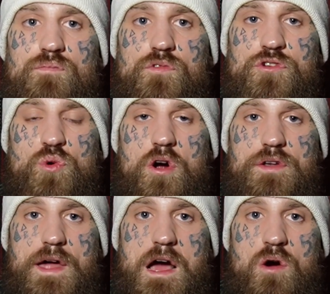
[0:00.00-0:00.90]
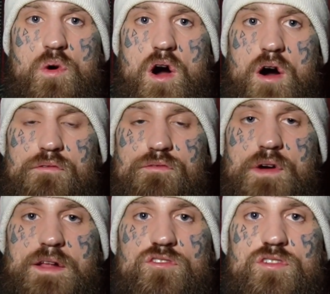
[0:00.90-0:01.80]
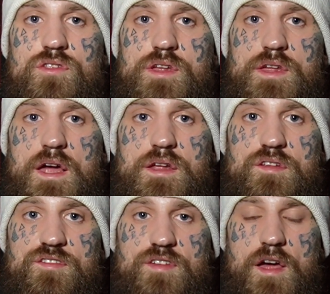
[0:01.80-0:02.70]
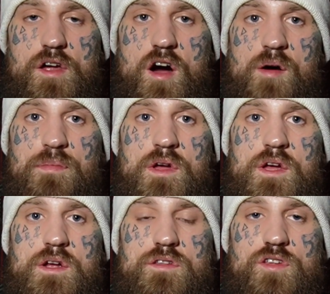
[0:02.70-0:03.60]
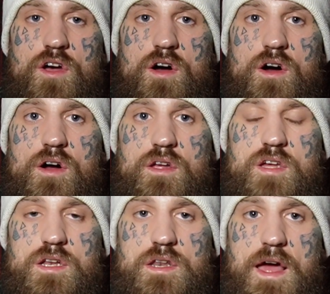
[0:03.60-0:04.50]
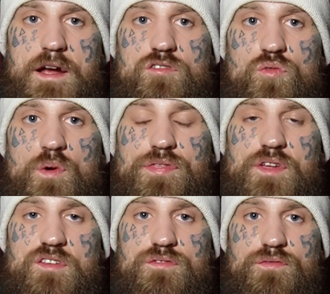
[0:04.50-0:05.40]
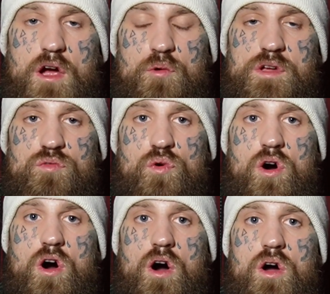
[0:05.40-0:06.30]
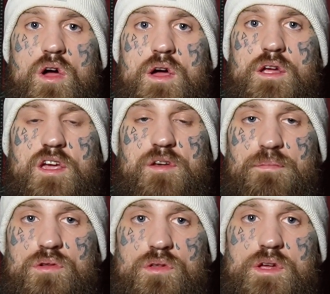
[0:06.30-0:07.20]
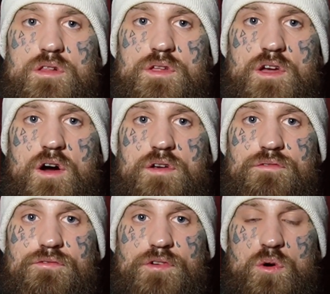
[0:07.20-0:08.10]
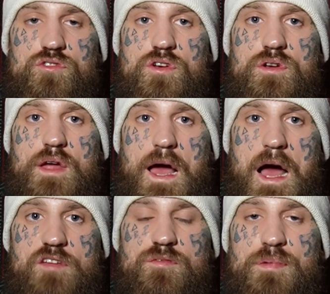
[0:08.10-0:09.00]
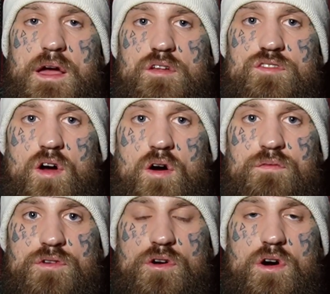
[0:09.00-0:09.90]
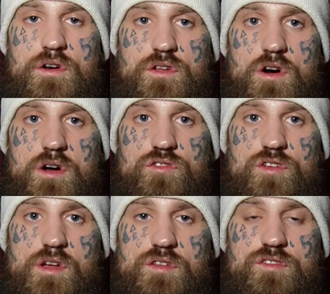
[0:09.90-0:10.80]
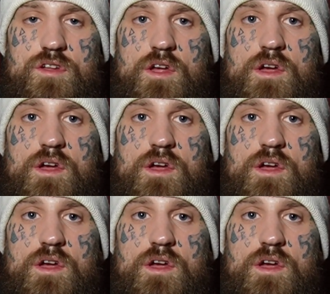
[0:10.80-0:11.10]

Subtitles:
you are now eventually getting set up to connect with these very raw, completely unfiltered aspects of your unconscious